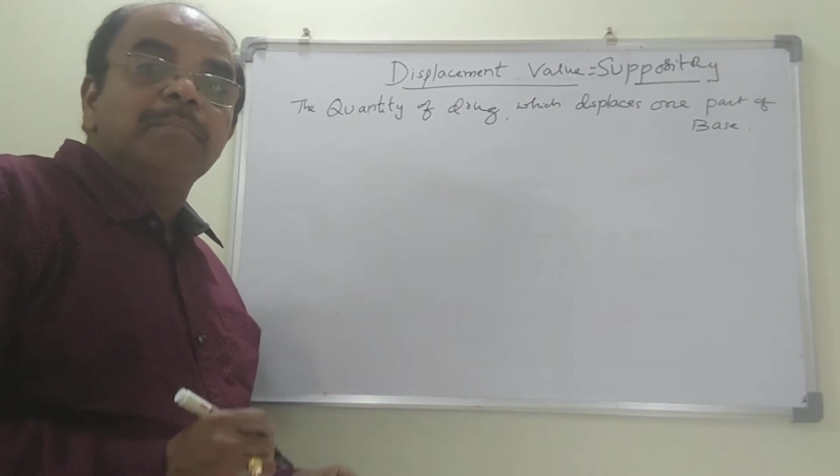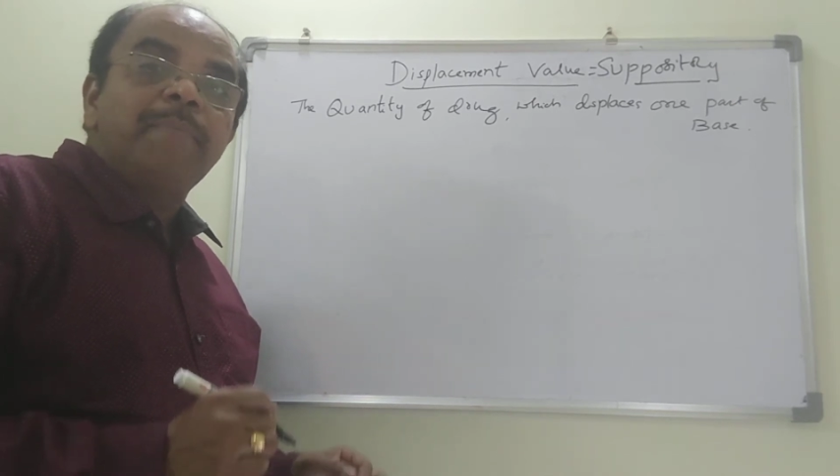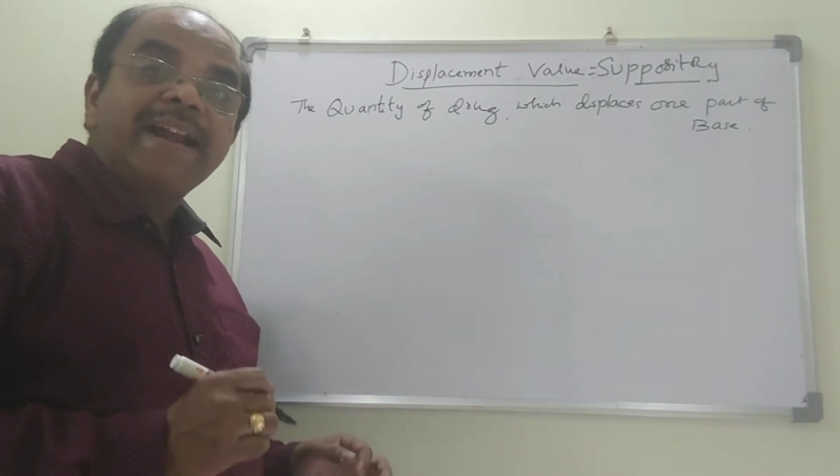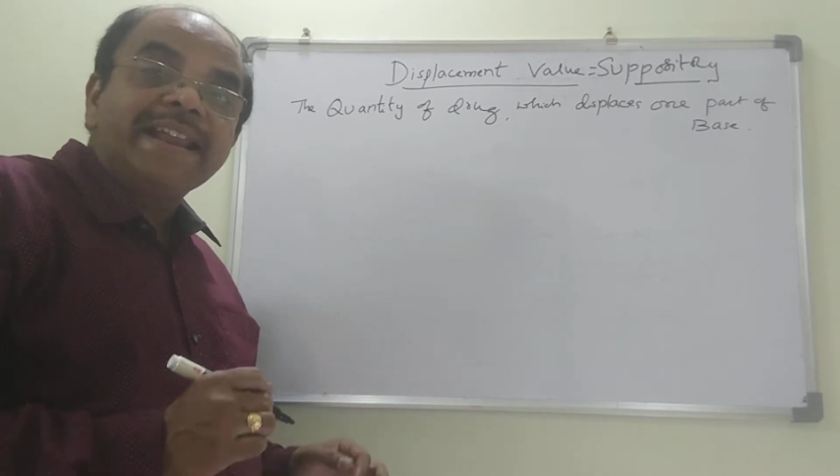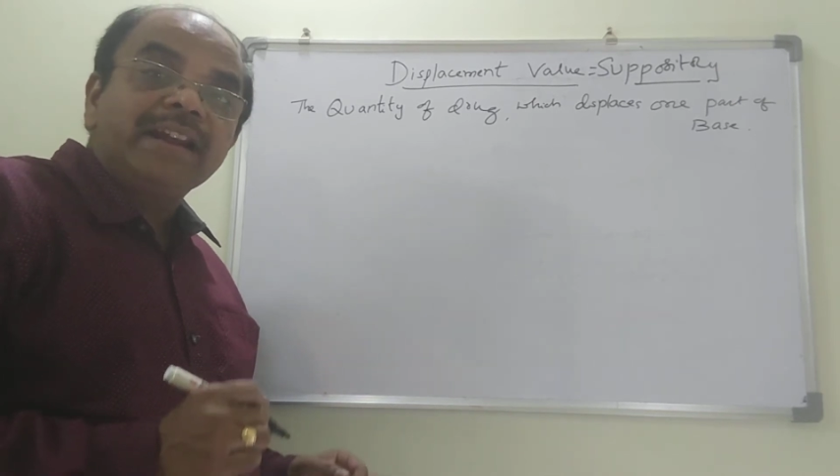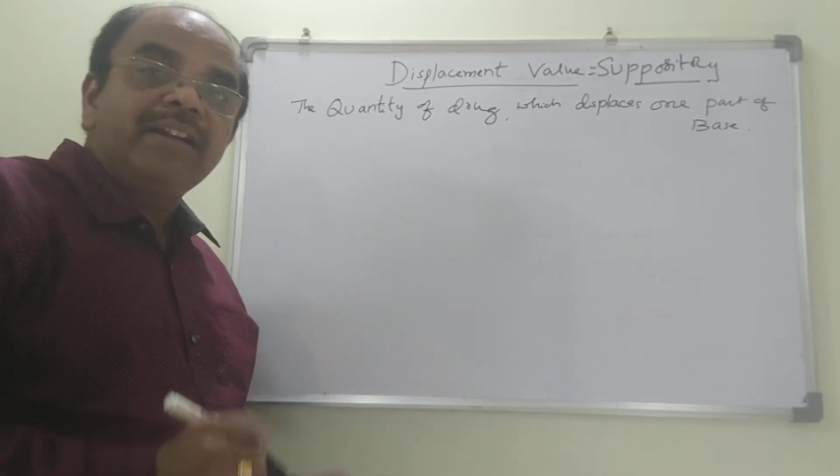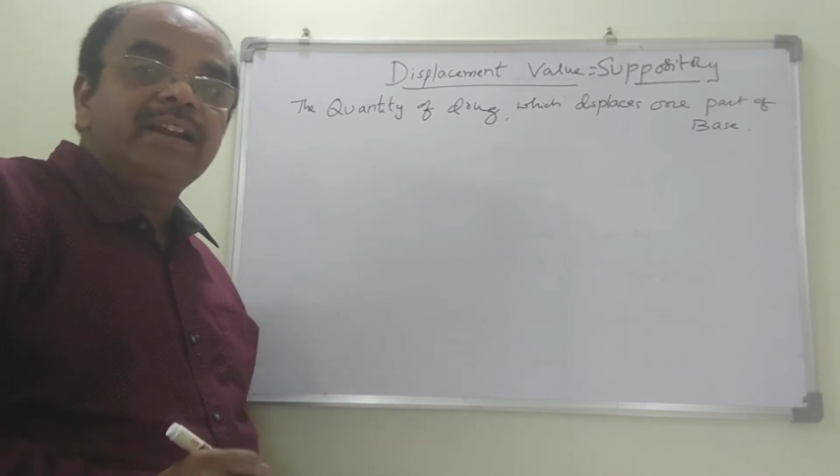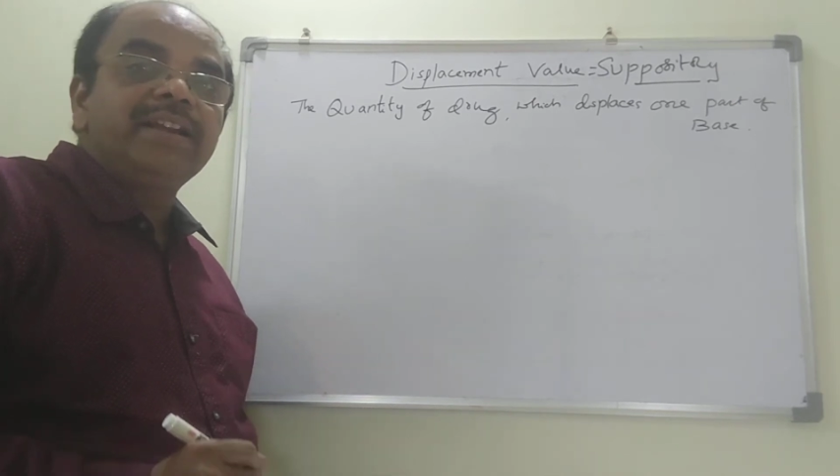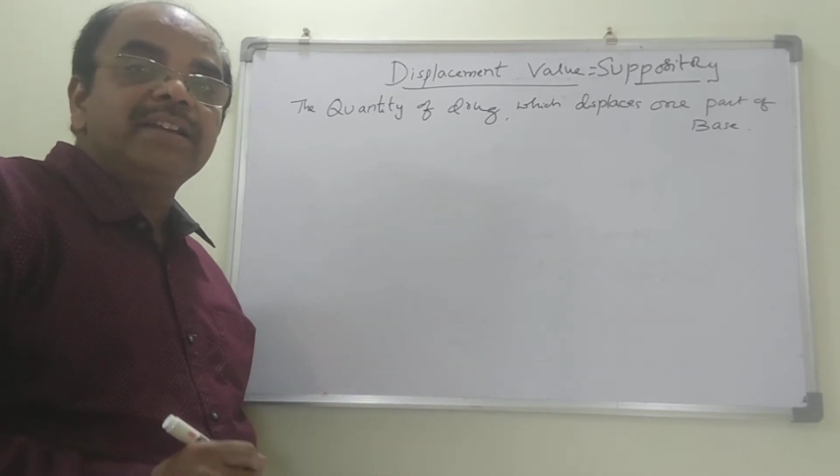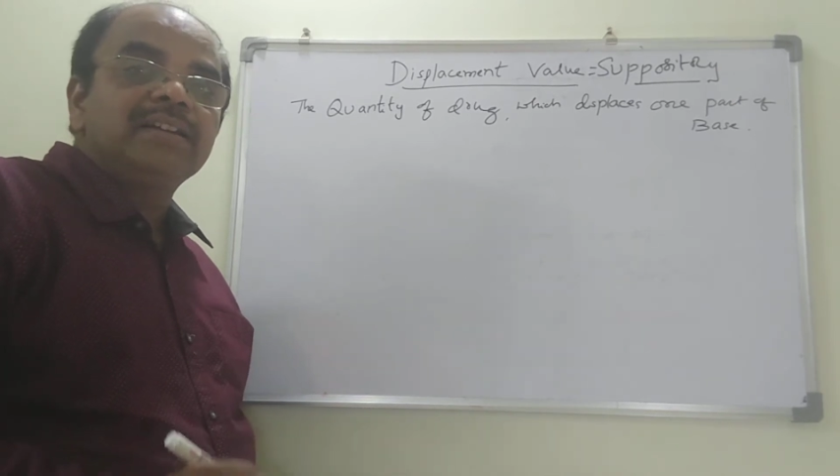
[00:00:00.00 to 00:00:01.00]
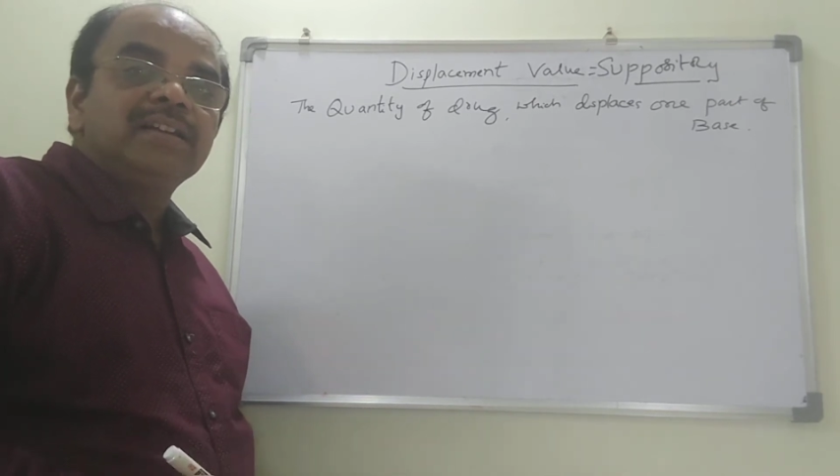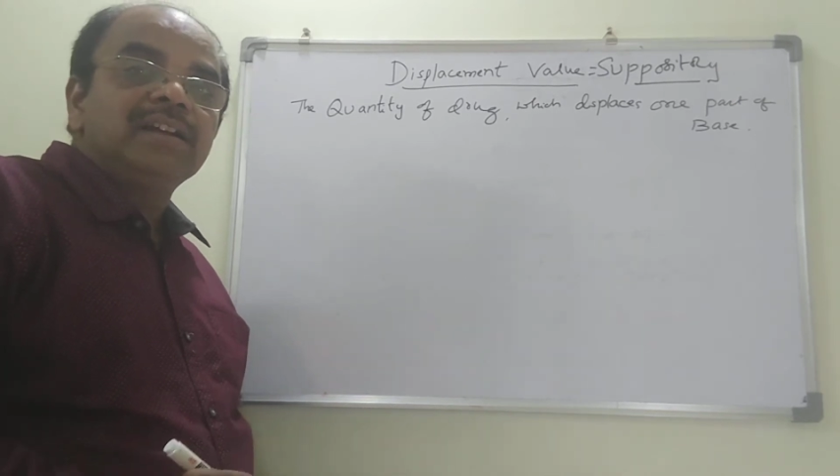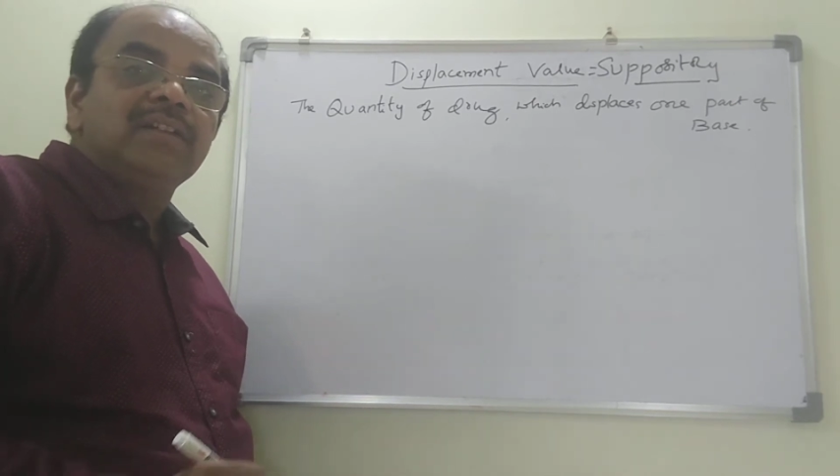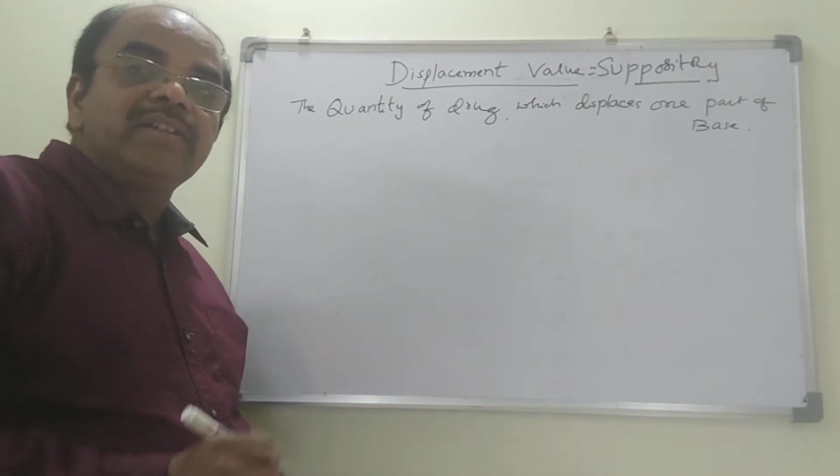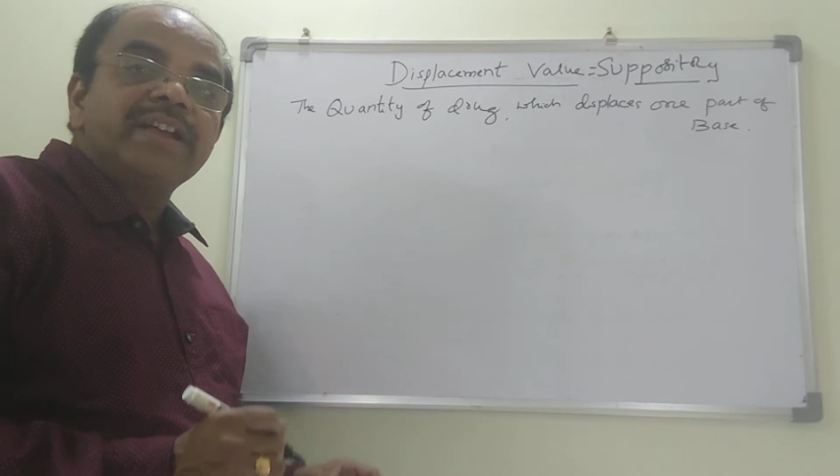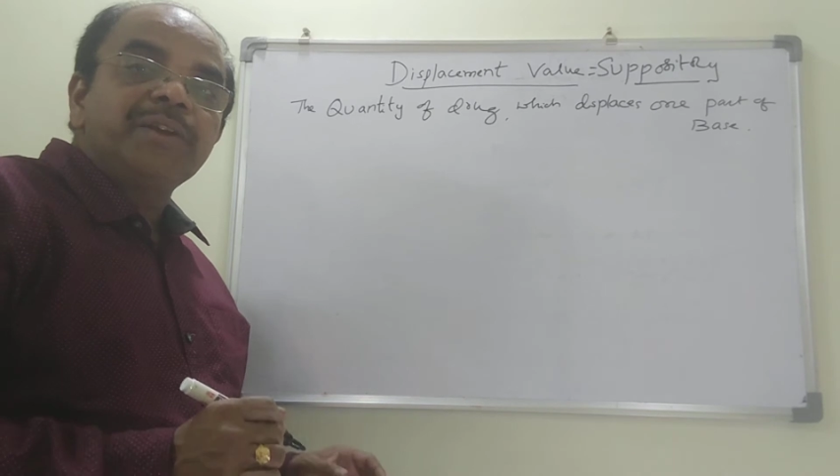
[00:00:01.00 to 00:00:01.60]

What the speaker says: Particularly when you are